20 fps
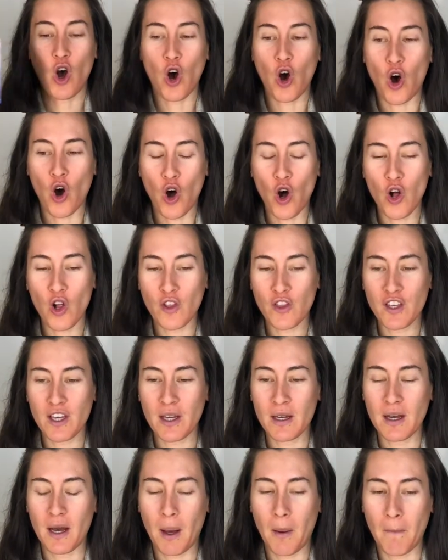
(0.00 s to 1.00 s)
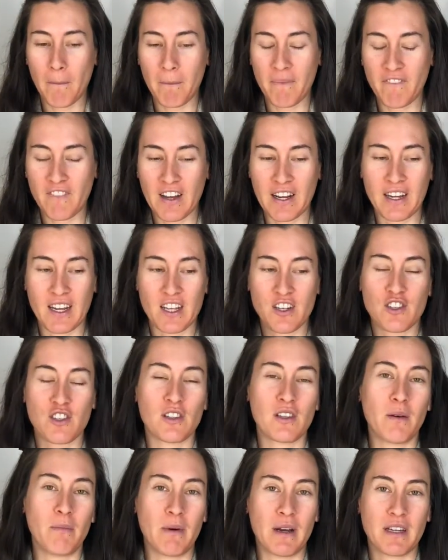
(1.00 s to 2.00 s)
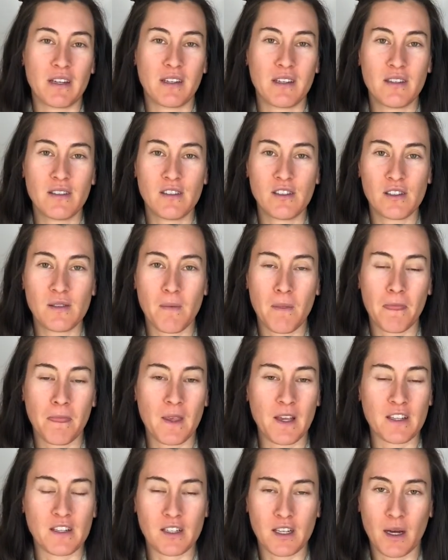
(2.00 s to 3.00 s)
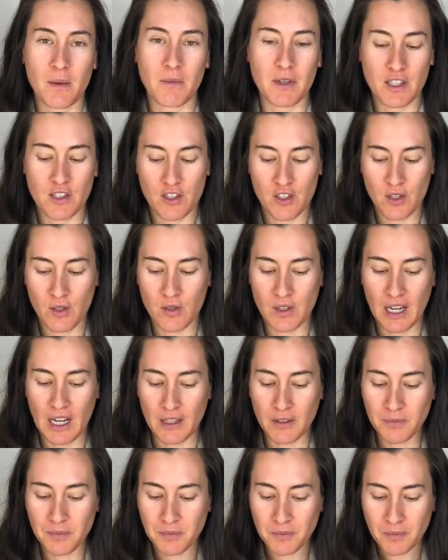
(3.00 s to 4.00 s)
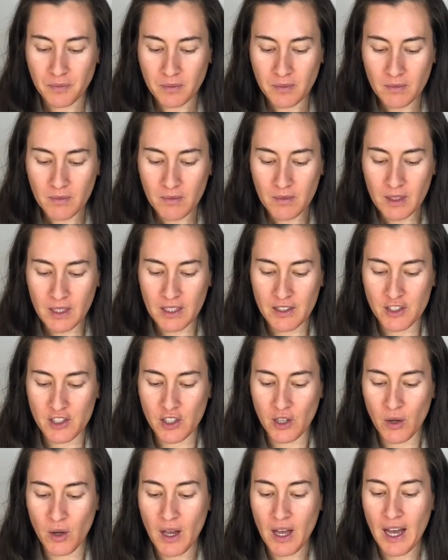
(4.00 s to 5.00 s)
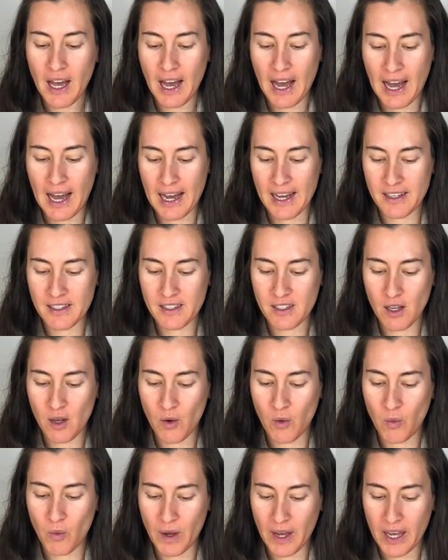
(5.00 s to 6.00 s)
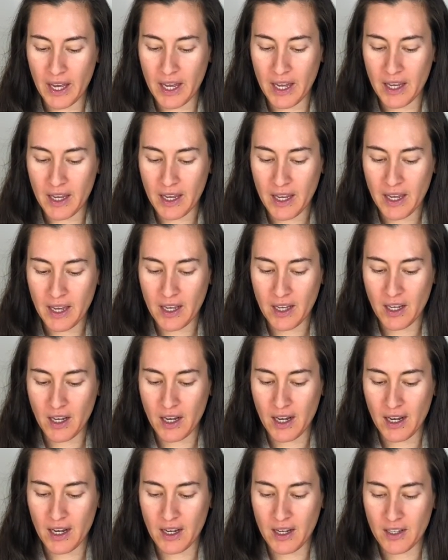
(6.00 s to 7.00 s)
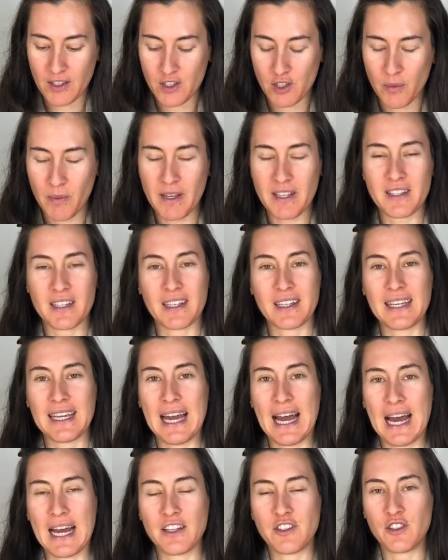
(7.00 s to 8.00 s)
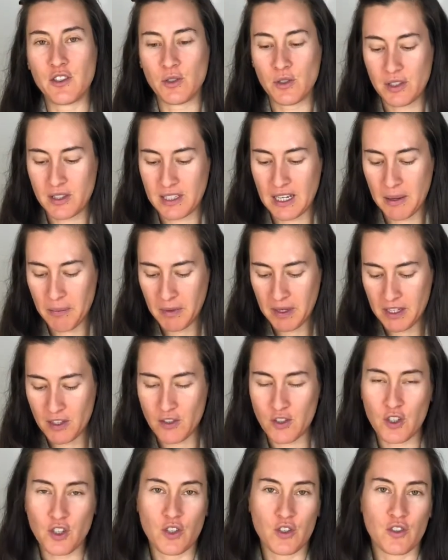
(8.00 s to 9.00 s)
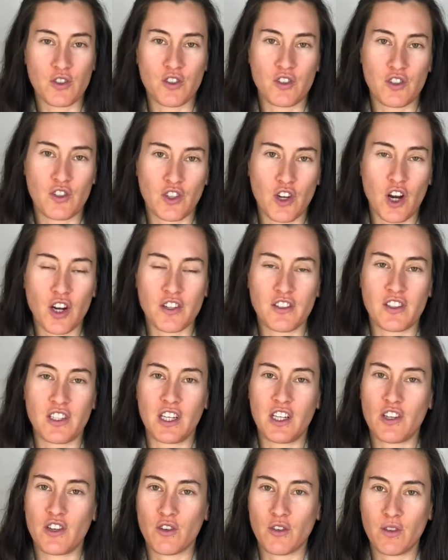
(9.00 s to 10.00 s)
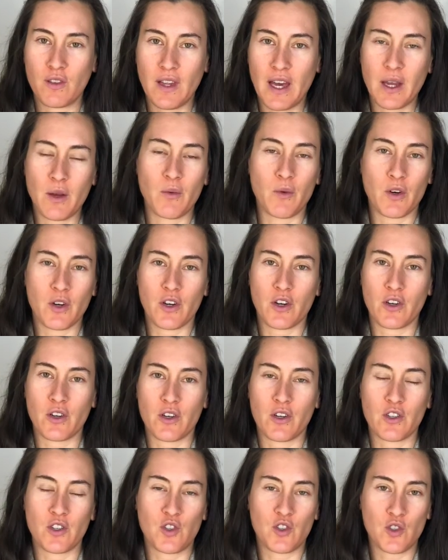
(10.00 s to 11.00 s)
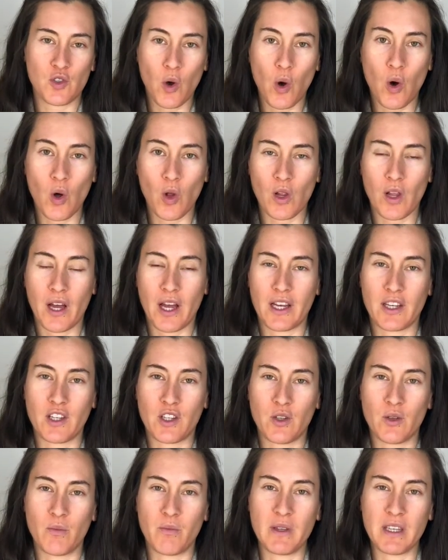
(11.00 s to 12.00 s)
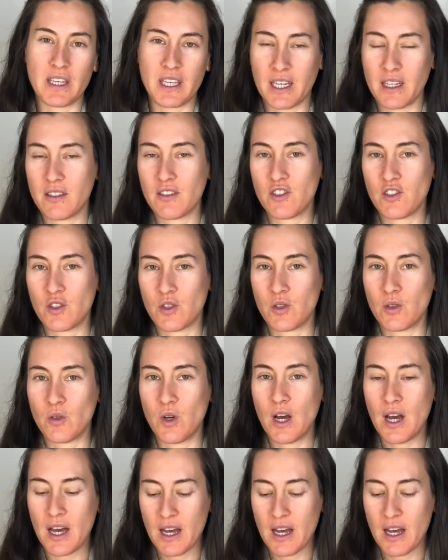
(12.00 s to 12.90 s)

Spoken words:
all the financial abundance is coming to you now. And so as a way So basically, as you step into your starseed, your lightworker soul, and you begin to